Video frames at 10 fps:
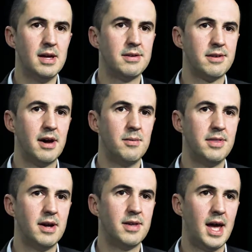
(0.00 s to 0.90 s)
start
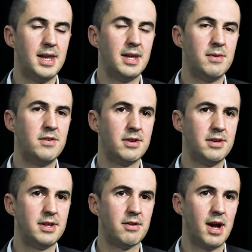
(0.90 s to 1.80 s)
with those headings we've just
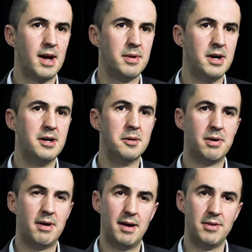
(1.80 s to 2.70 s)
described up
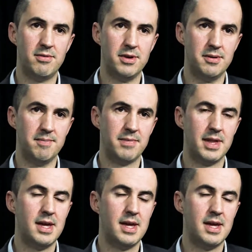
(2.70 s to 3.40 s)
around the room.